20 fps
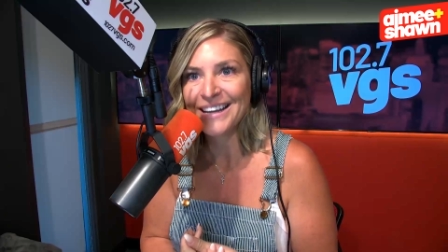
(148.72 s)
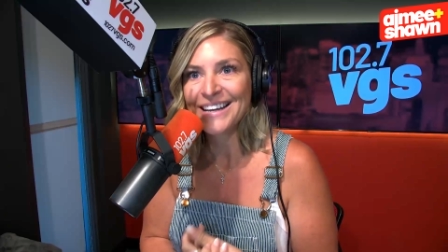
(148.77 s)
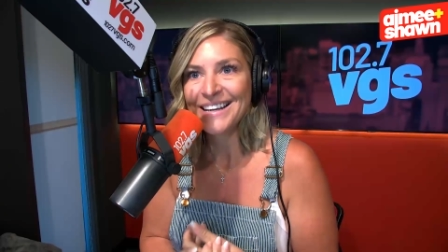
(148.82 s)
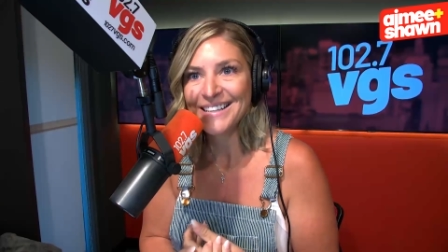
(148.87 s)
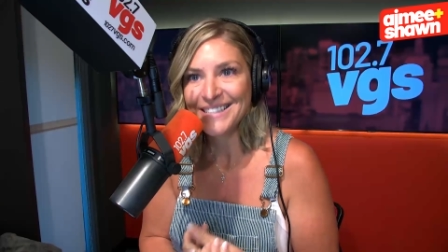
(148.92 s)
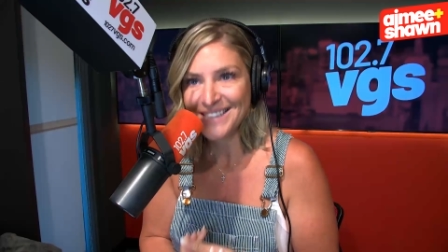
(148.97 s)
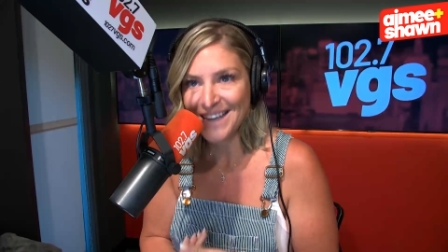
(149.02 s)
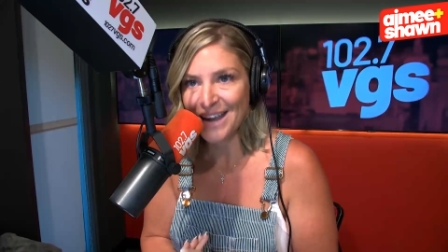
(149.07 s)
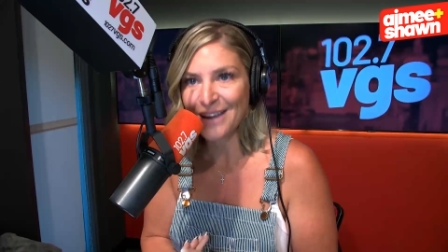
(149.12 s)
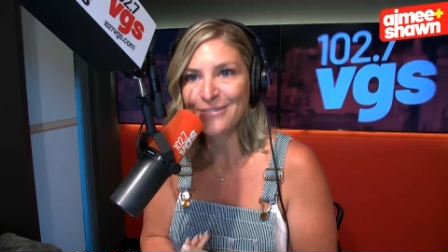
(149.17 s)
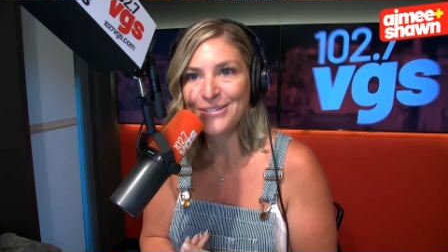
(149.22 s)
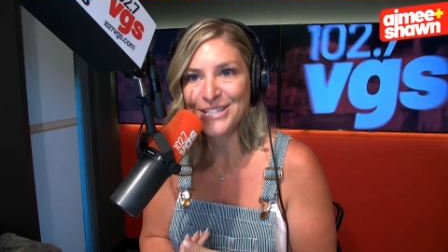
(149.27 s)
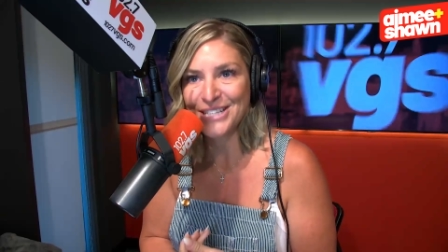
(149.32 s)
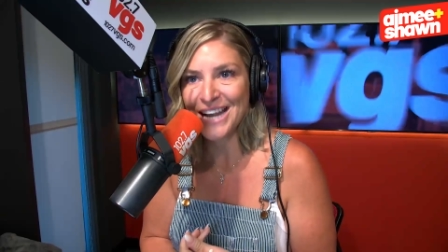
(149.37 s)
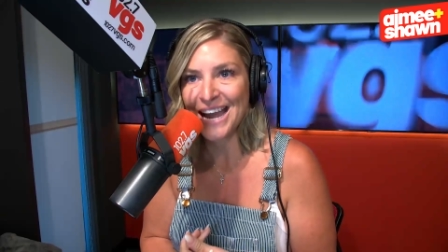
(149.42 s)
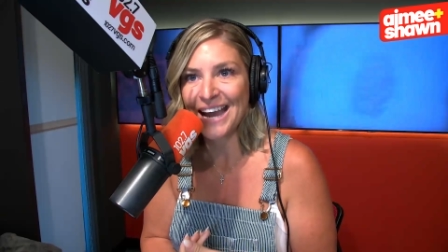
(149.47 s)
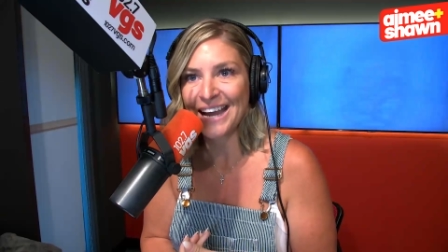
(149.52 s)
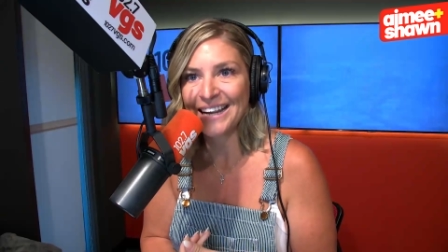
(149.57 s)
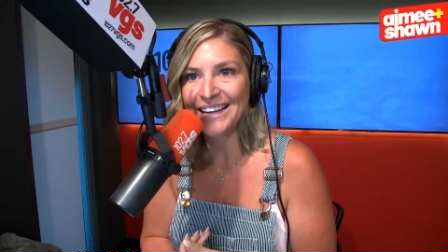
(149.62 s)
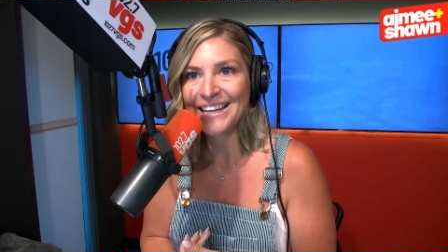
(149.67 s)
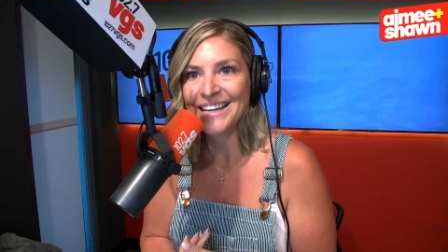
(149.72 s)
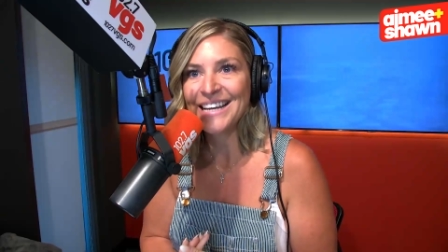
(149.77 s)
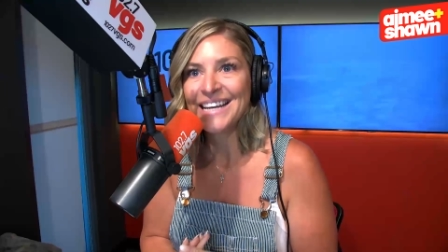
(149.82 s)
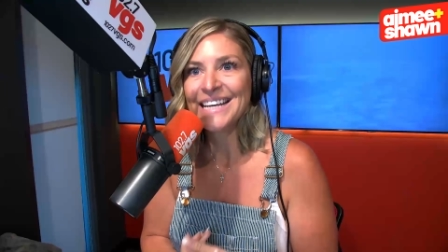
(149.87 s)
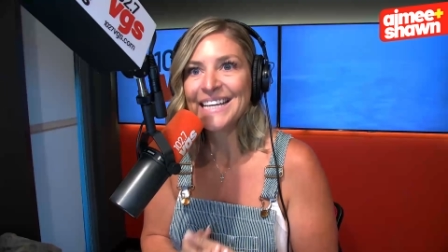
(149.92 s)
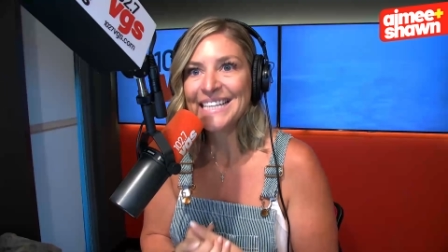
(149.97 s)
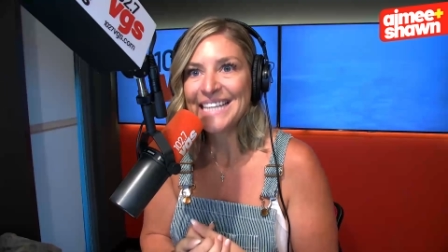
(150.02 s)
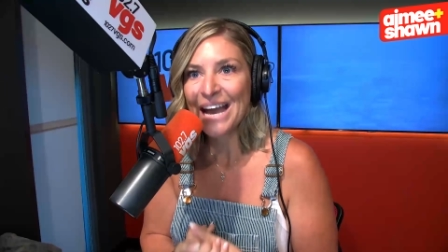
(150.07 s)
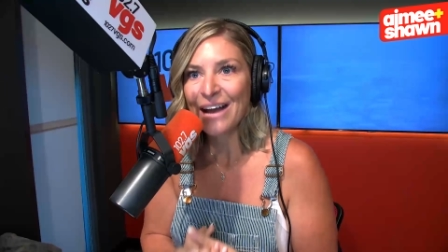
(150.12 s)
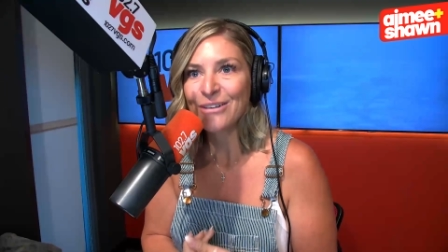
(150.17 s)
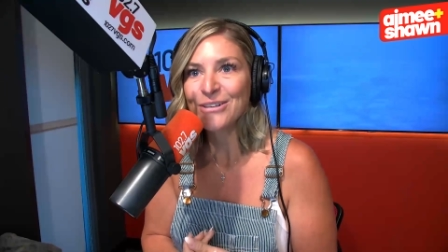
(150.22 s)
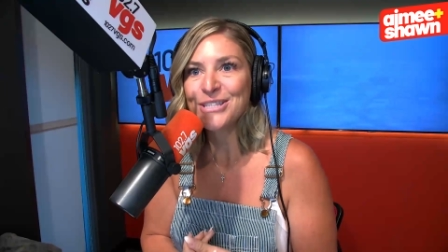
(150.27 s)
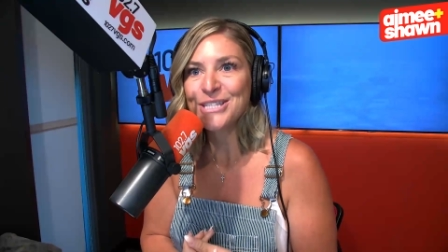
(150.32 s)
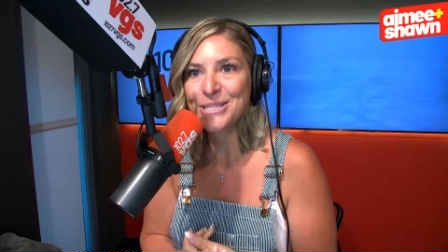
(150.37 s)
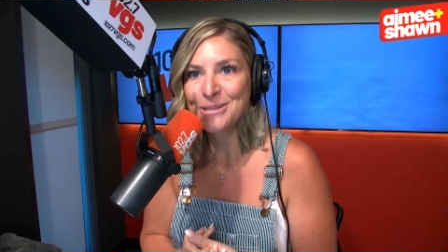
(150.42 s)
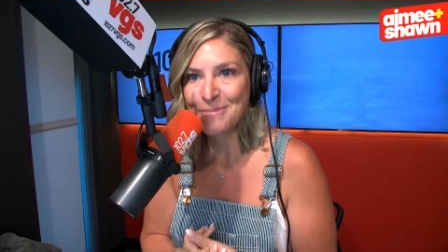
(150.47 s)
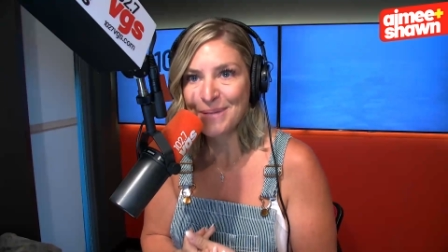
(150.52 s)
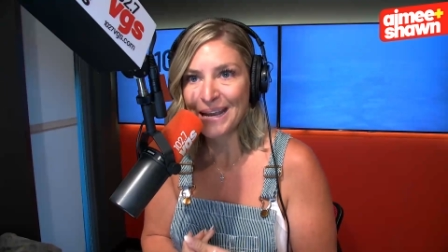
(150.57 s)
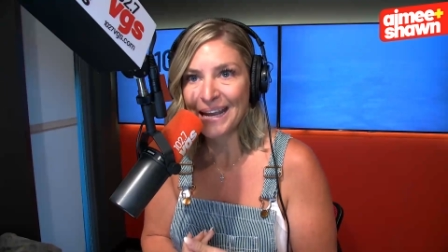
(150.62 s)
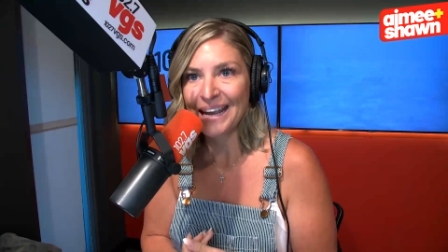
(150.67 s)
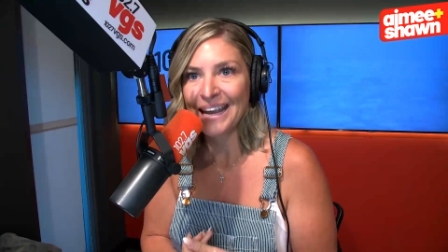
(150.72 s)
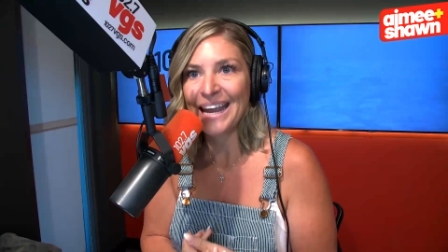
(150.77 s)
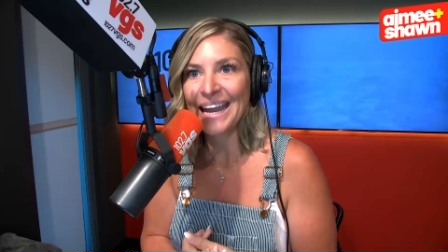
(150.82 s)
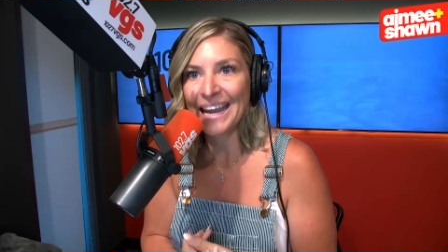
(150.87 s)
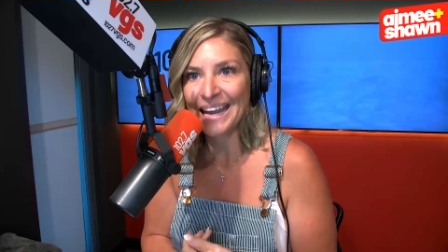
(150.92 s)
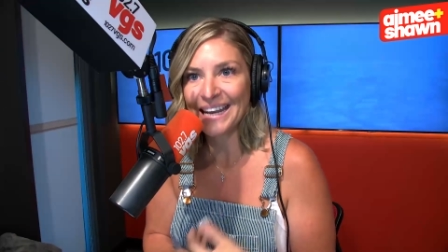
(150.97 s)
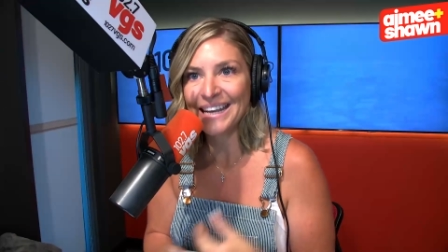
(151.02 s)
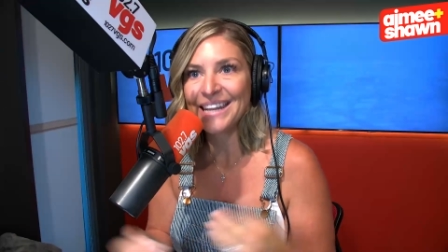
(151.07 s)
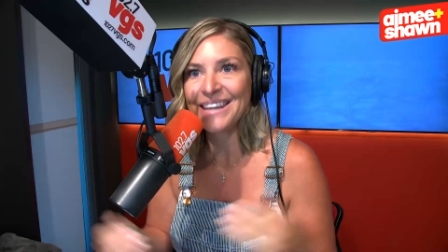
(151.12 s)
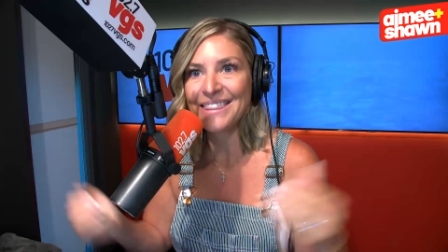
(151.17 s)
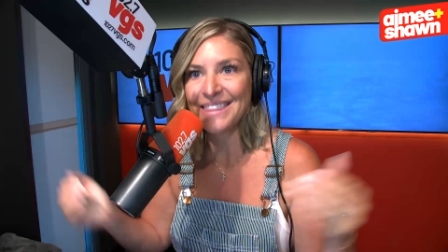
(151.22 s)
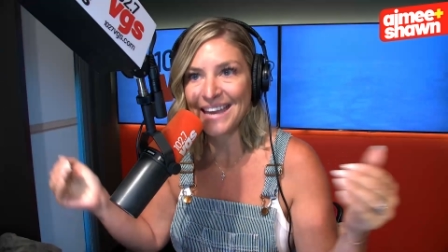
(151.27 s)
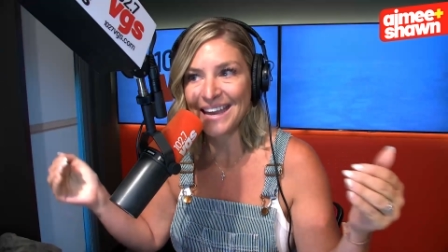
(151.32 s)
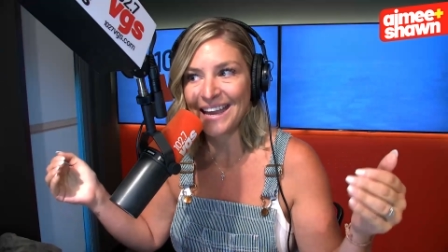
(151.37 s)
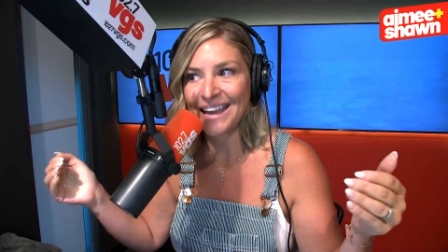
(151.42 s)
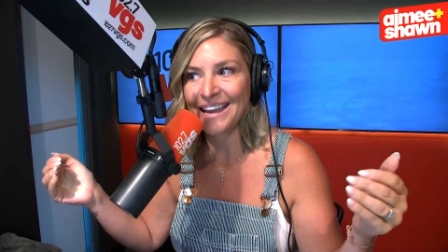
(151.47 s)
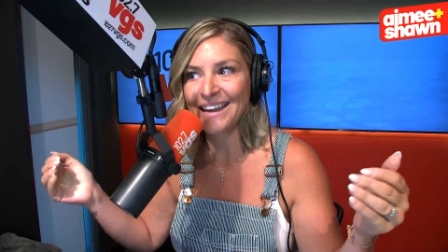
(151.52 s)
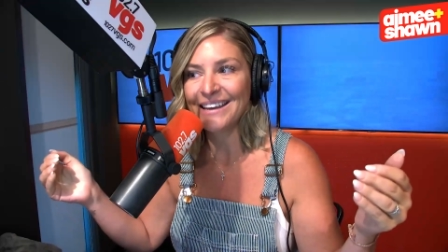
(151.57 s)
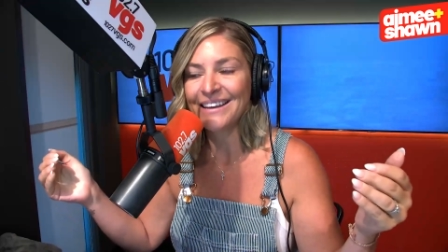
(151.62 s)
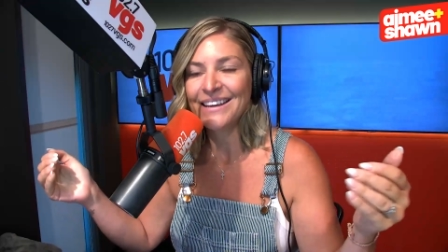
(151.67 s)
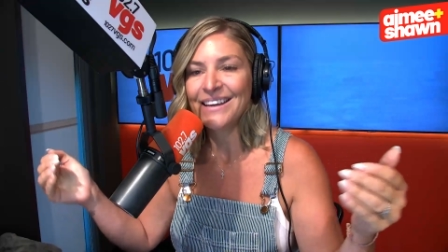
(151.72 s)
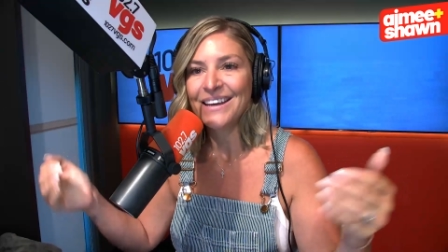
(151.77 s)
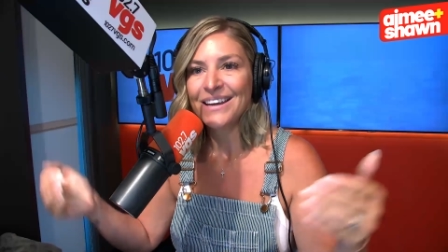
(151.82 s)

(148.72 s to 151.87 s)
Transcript: Dave Shea, yells to me in the,